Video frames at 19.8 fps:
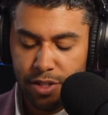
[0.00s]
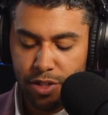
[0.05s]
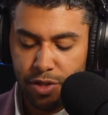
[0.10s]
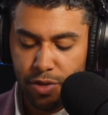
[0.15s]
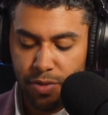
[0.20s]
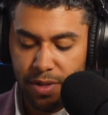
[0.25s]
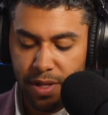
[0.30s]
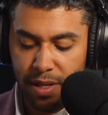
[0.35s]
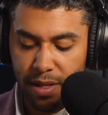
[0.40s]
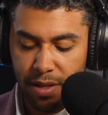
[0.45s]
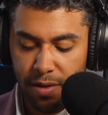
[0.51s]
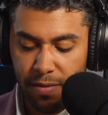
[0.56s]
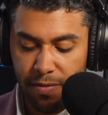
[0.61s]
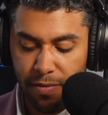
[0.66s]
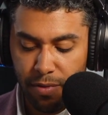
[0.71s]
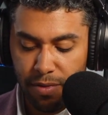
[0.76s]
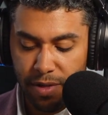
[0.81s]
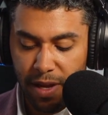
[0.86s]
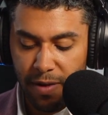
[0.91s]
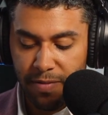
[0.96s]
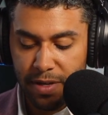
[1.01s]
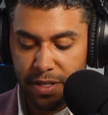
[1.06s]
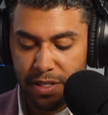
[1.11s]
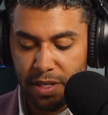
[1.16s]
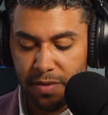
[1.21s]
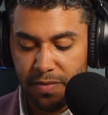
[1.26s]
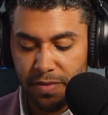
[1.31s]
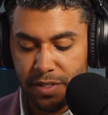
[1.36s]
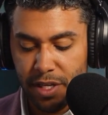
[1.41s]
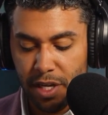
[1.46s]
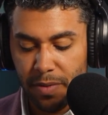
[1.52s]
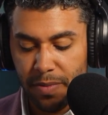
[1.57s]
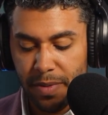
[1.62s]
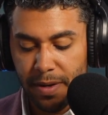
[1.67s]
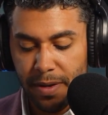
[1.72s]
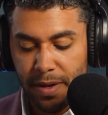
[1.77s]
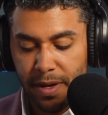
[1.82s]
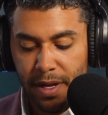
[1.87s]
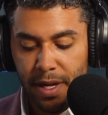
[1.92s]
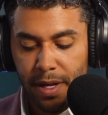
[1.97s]
to the full definition of a
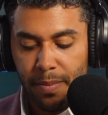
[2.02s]
gentleman,